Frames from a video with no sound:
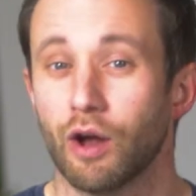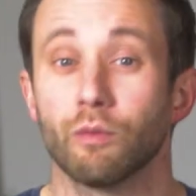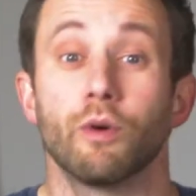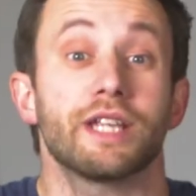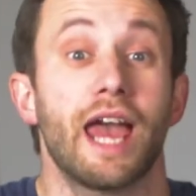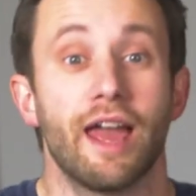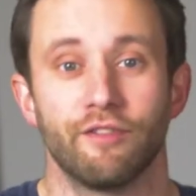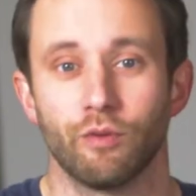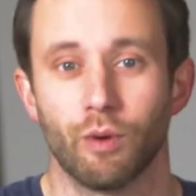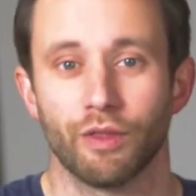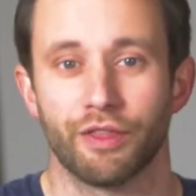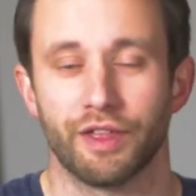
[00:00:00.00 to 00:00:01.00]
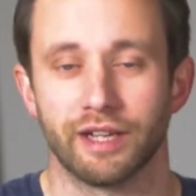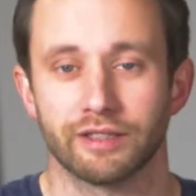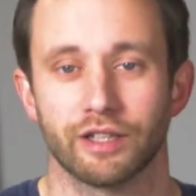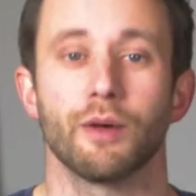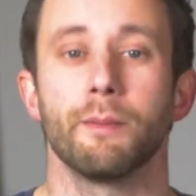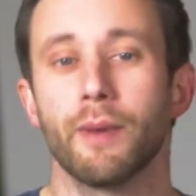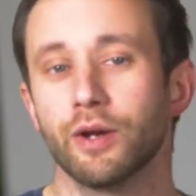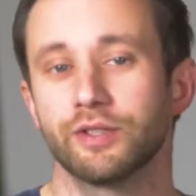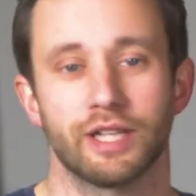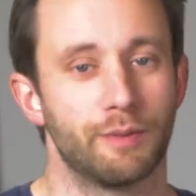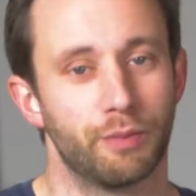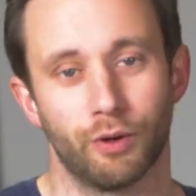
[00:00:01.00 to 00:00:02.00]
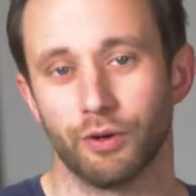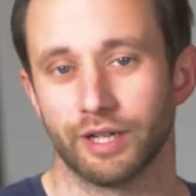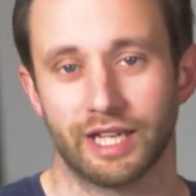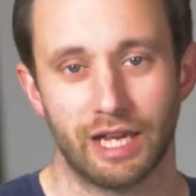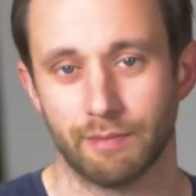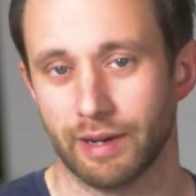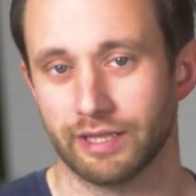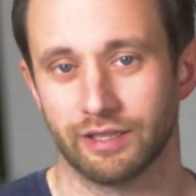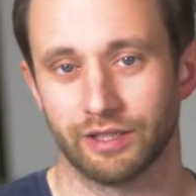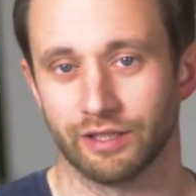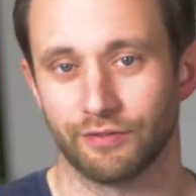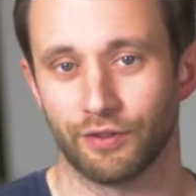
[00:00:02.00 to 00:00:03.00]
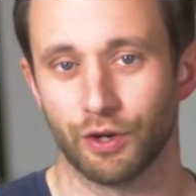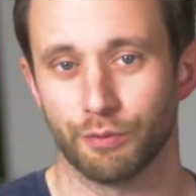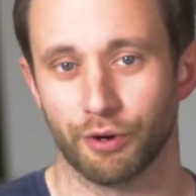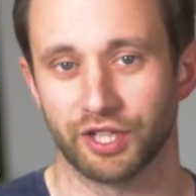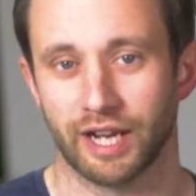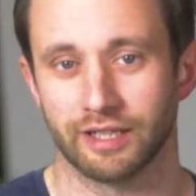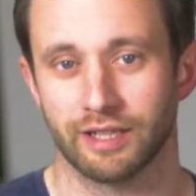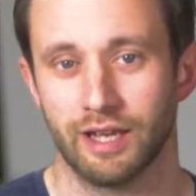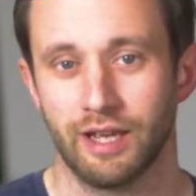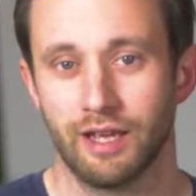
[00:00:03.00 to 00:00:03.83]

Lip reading: on what everyone thinks are the most important key messages for your project,